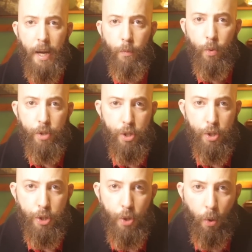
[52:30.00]
time was
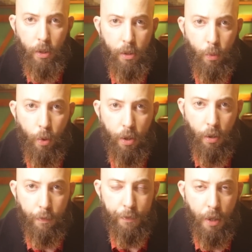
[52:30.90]
solely the work
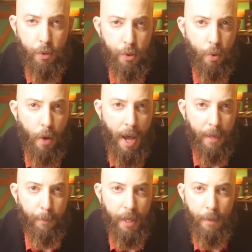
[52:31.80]
of those who
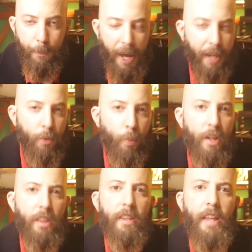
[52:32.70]
had made a pact
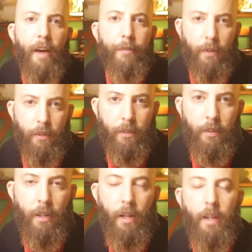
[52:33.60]
with the devil.
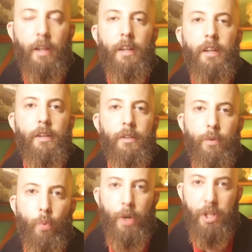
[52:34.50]

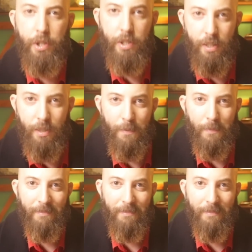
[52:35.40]
Witches.